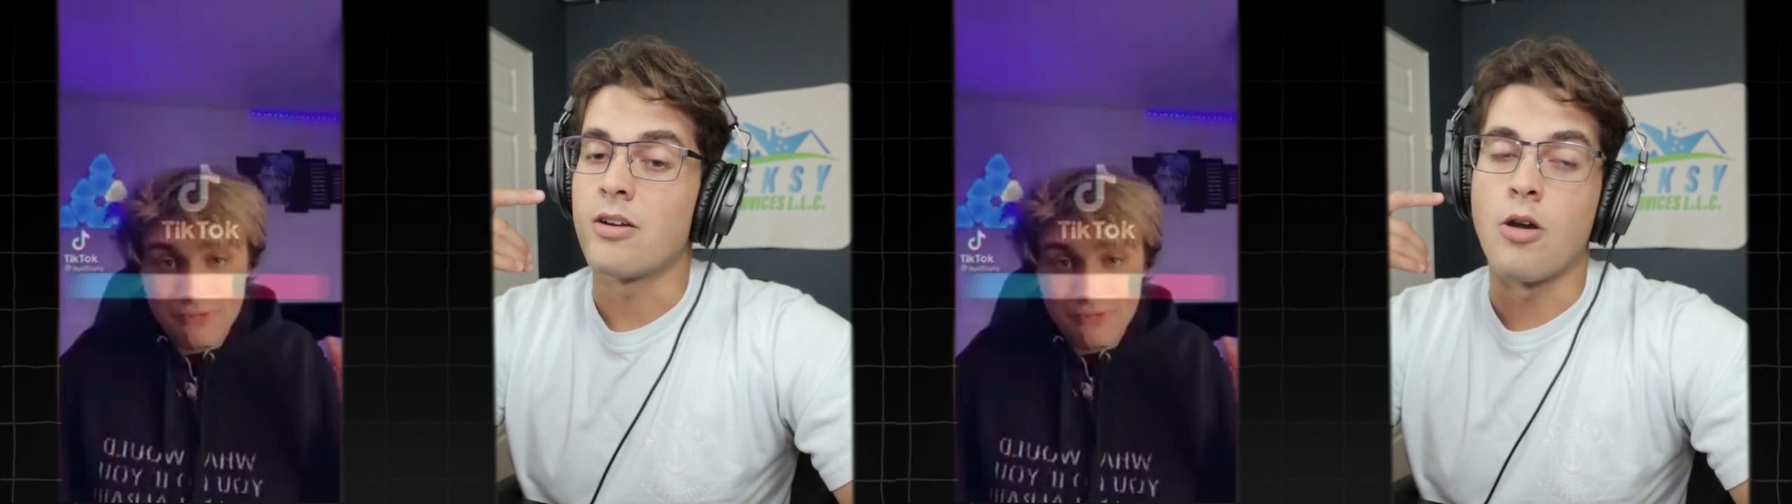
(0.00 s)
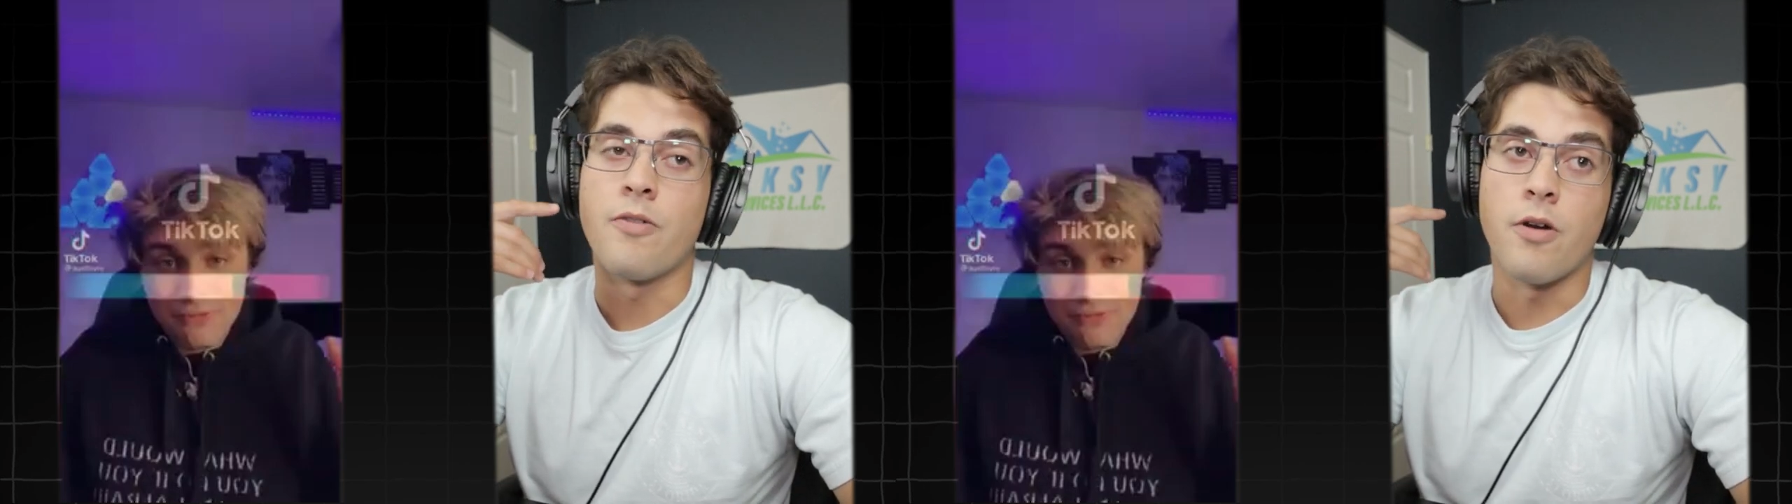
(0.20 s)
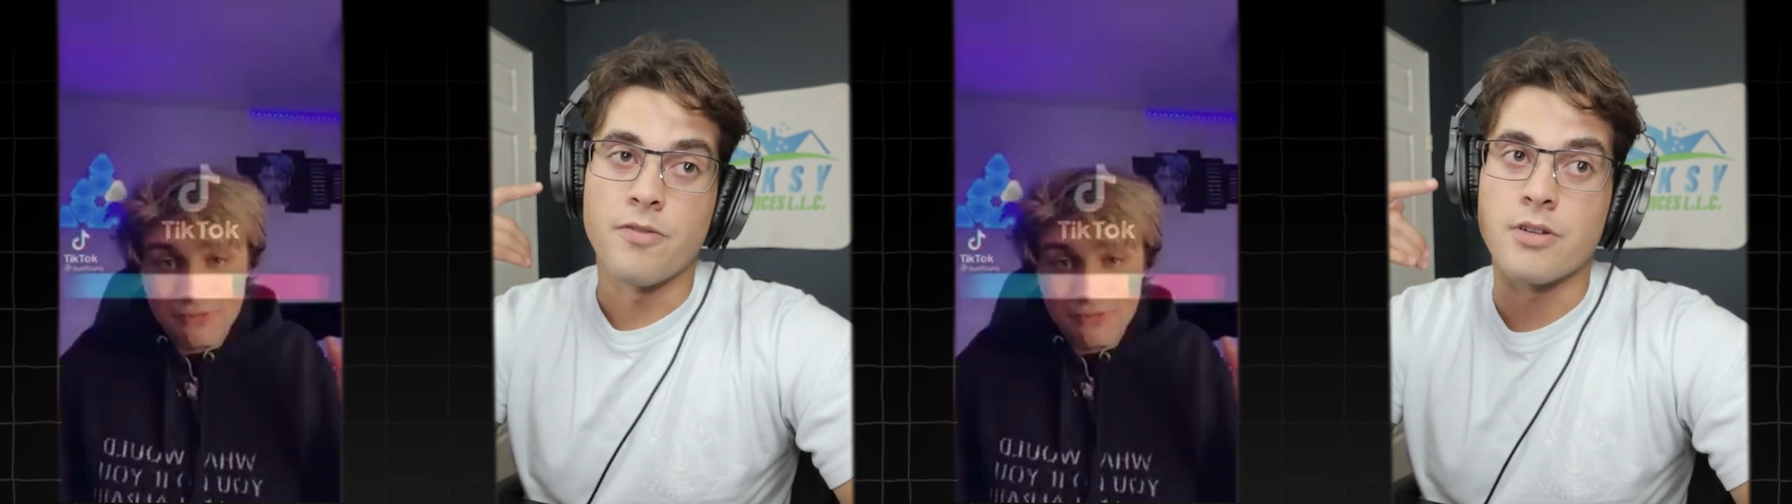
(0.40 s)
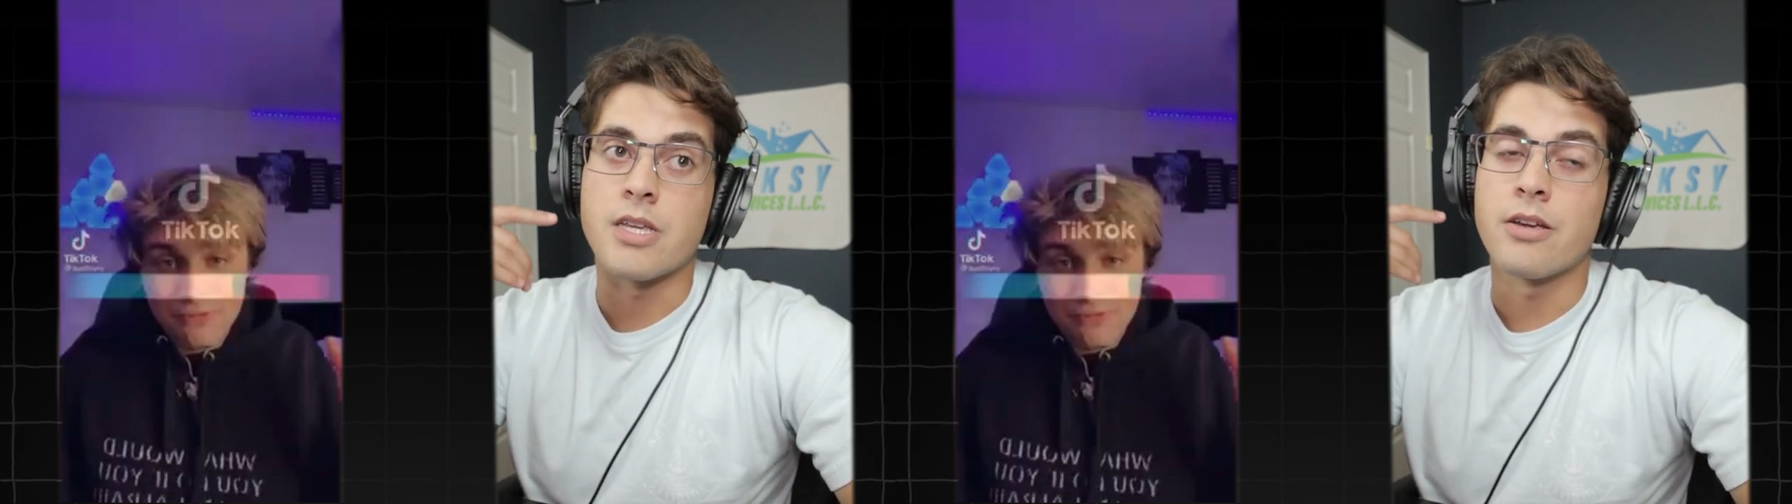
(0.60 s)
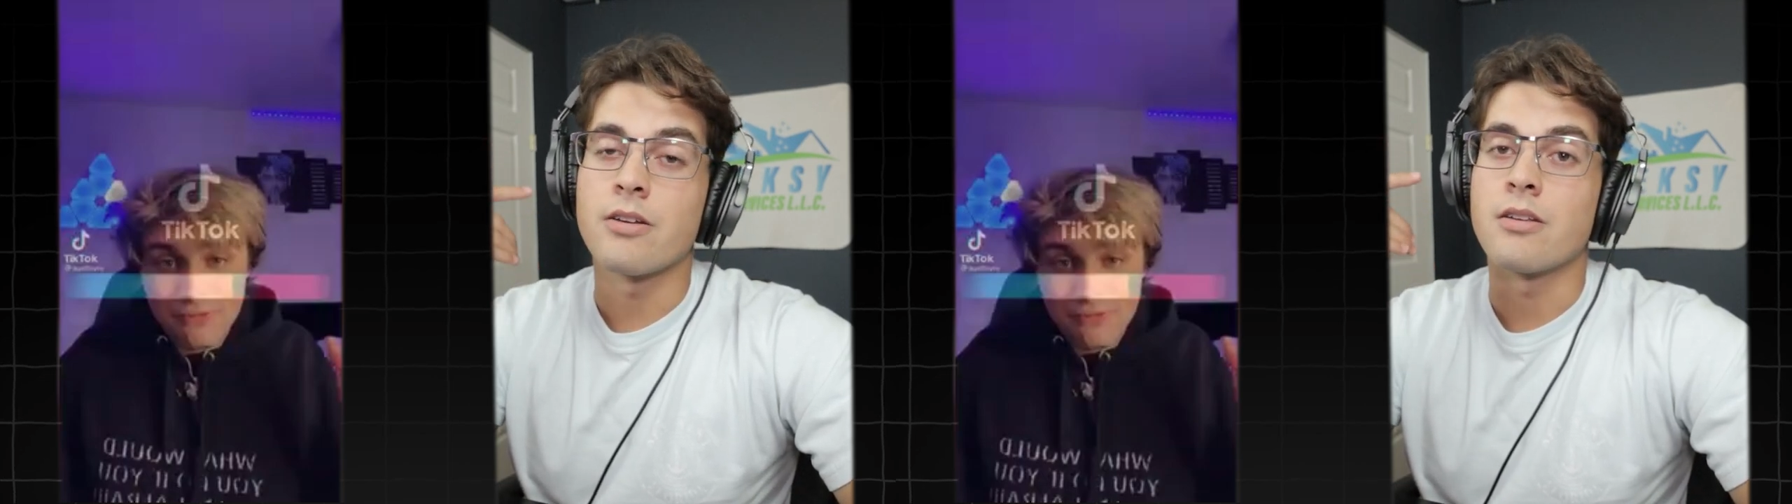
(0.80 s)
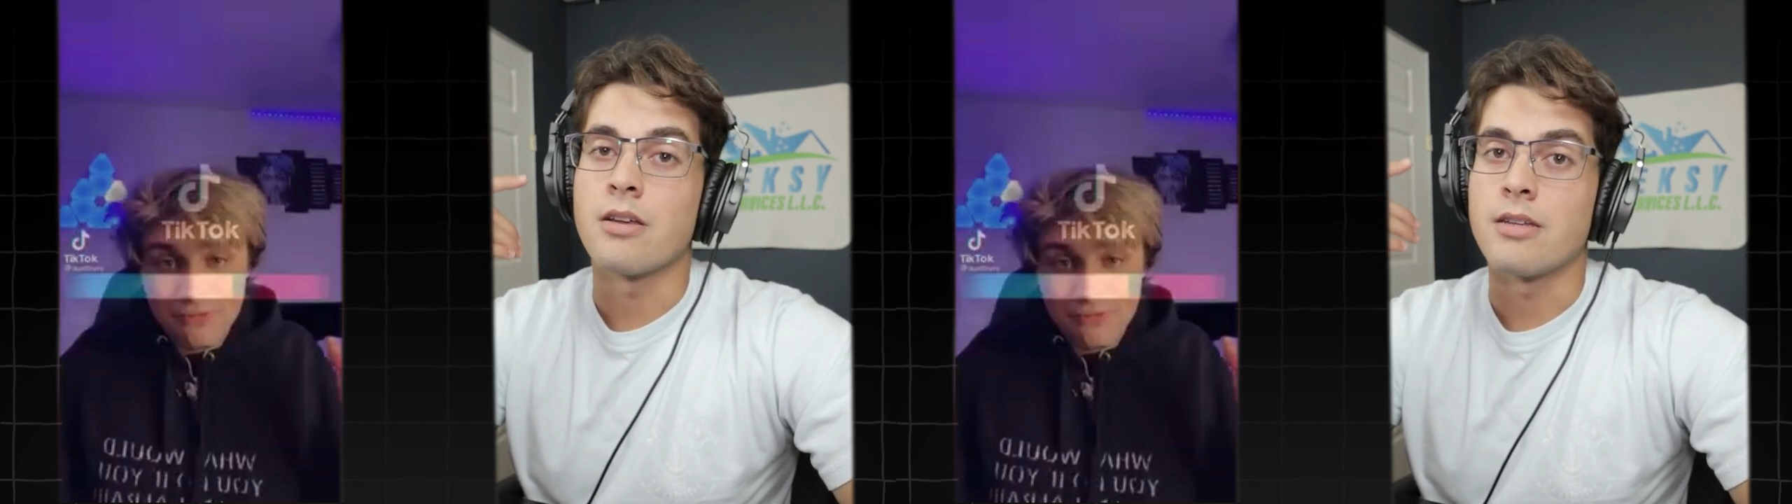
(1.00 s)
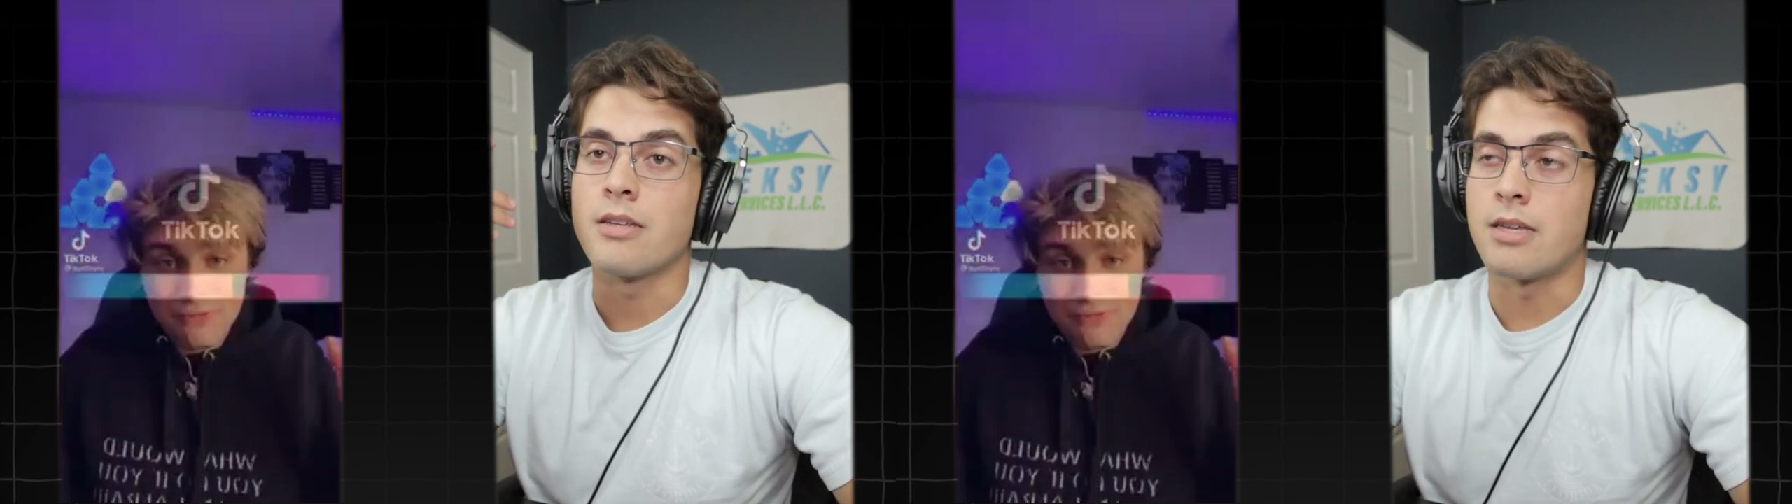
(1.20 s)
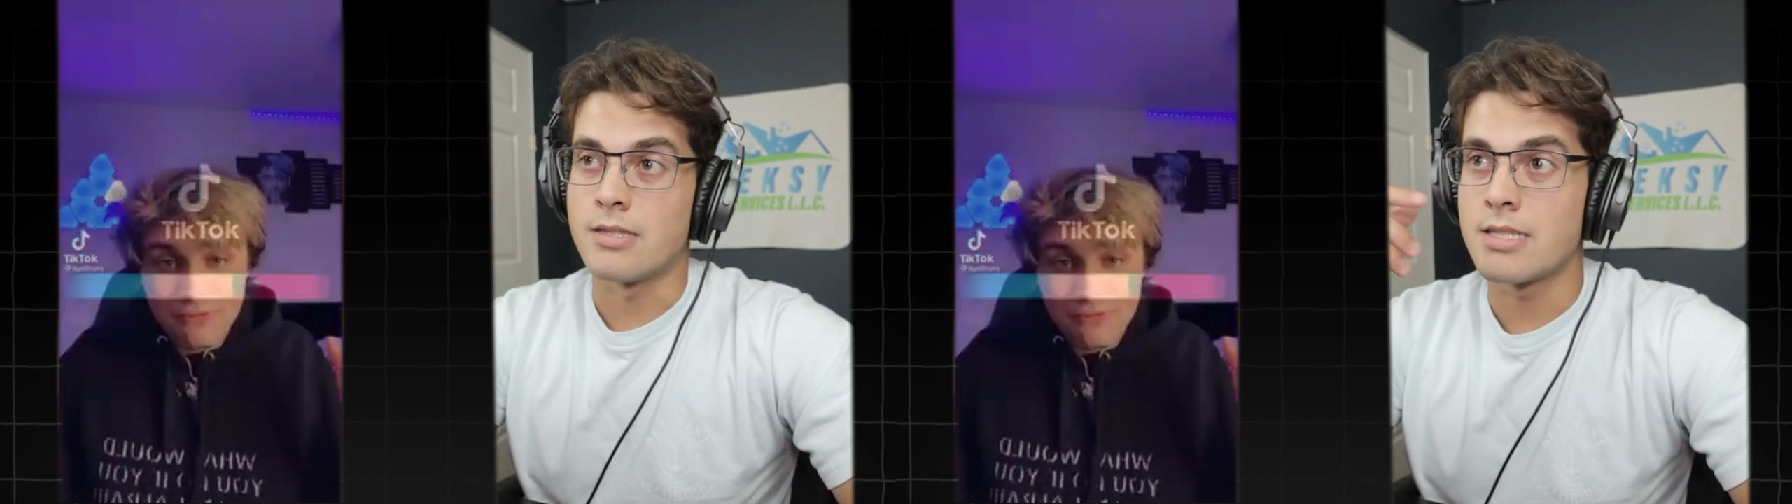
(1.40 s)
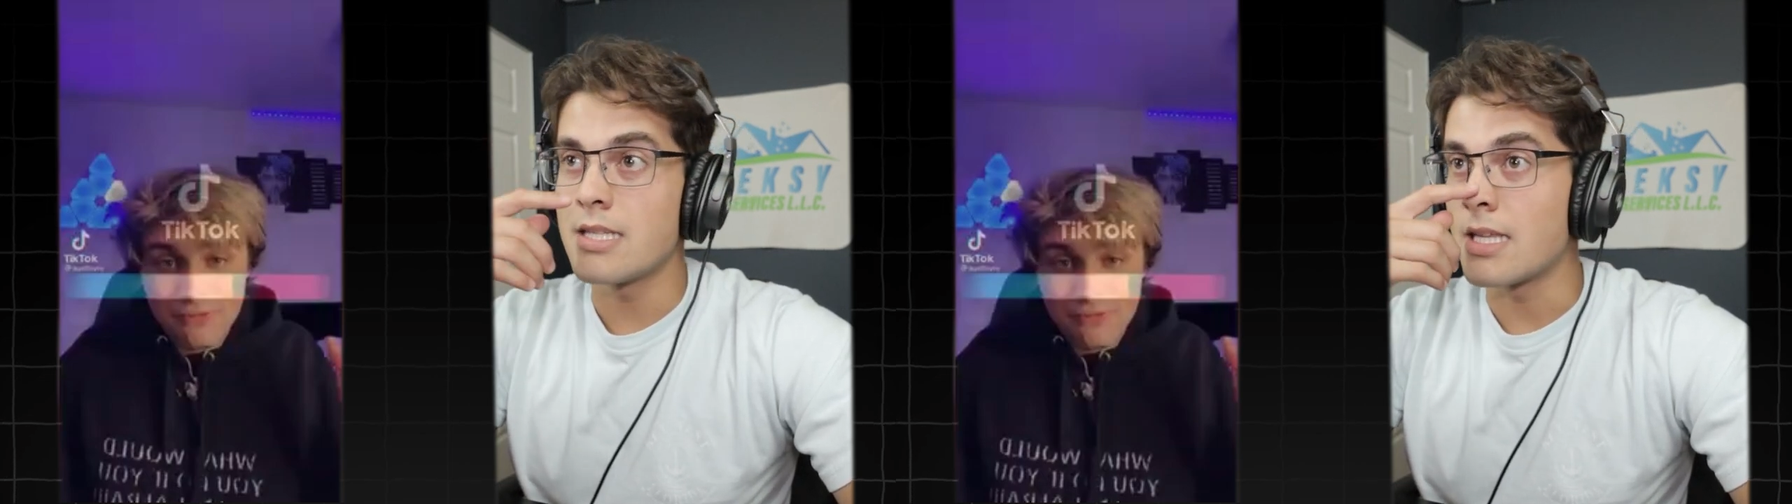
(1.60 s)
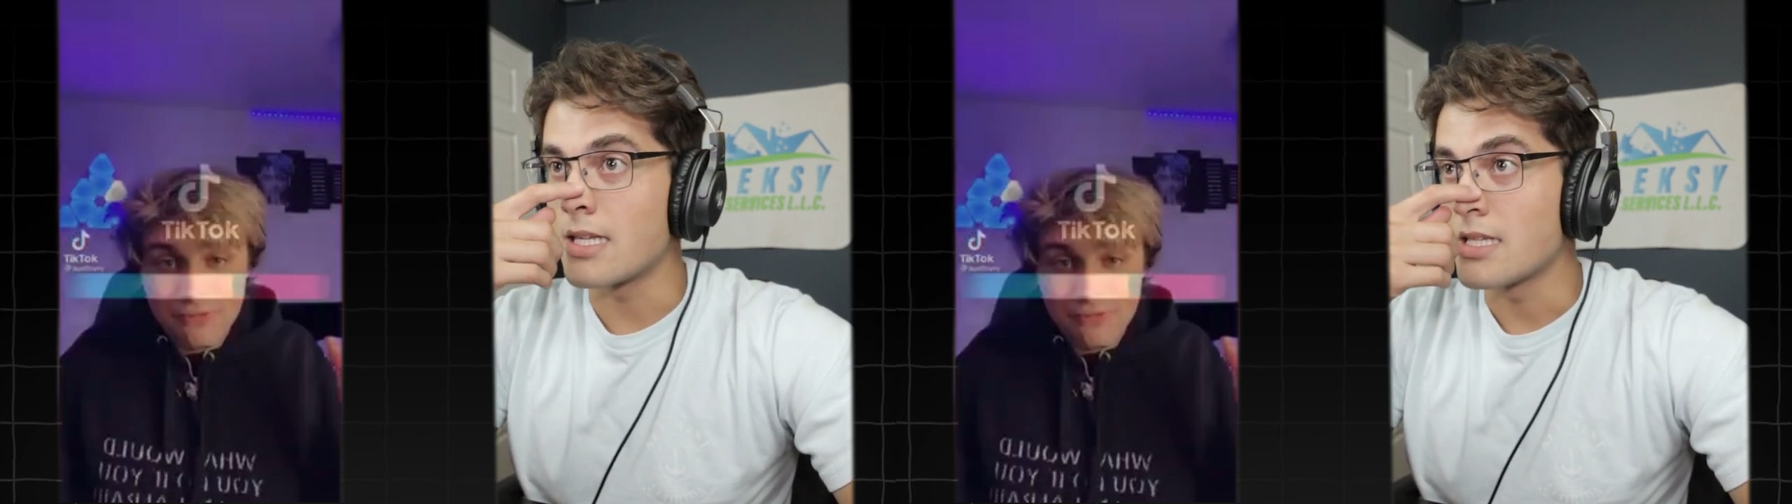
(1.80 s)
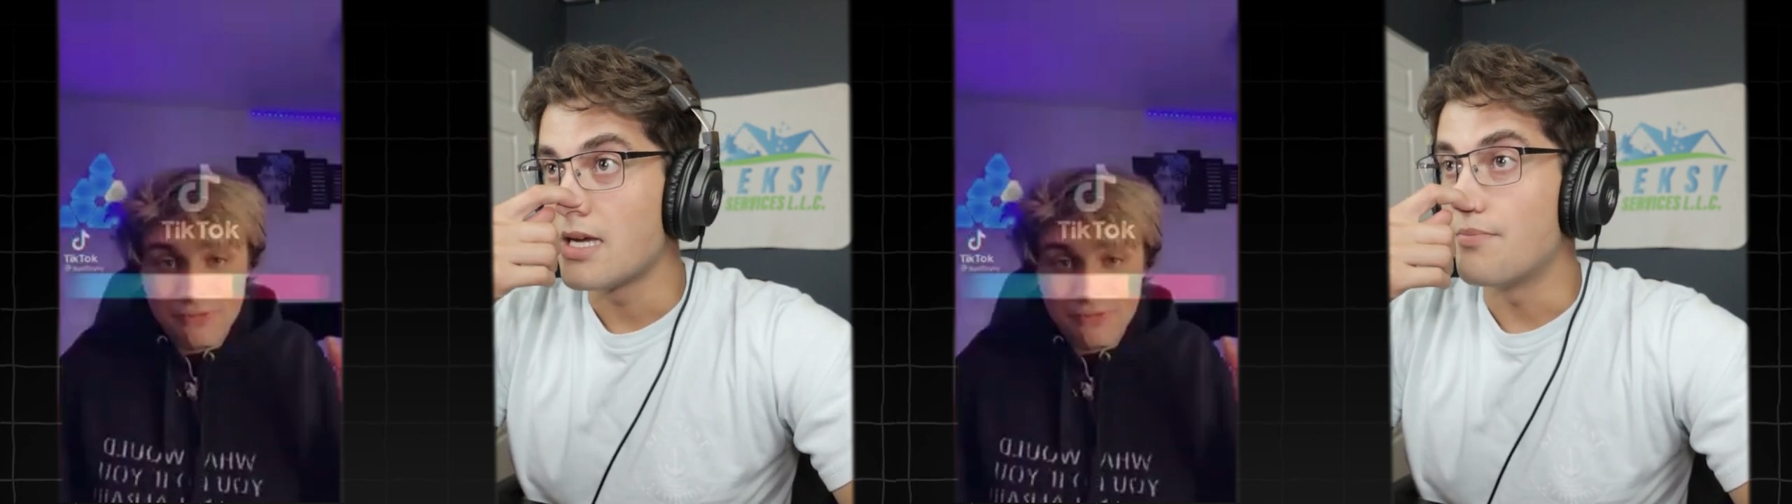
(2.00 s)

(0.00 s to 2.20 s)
overhear and see things,